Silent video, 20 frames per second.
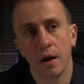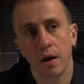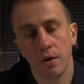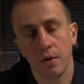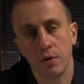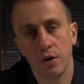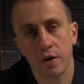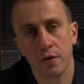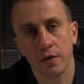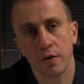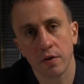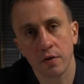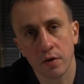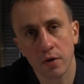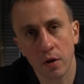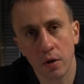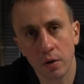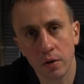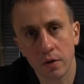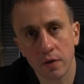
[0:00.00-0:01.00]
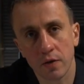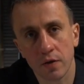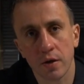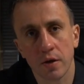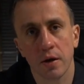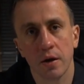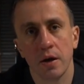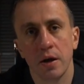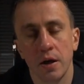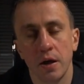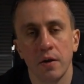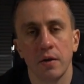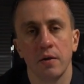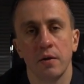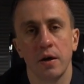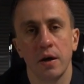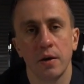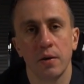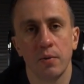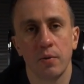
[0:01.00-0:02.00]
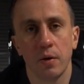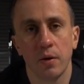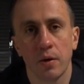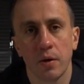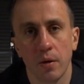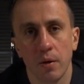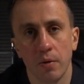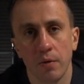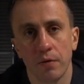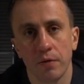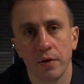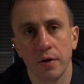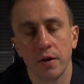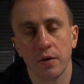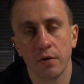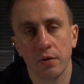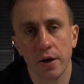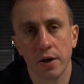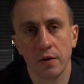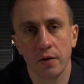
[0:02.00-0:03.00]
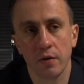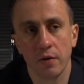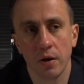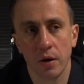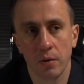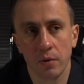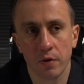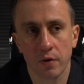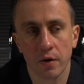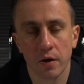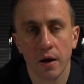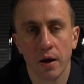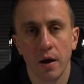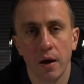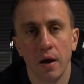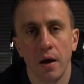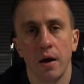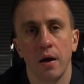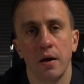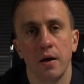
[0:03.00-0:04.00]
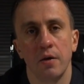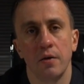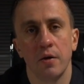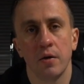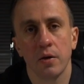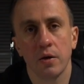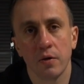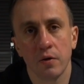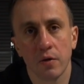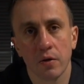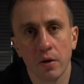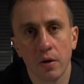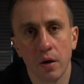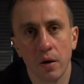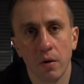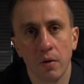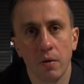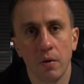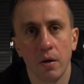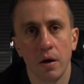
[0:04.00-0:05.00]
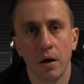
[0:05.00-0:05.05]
You just install it in the network of interactive nodes, and you are good to go.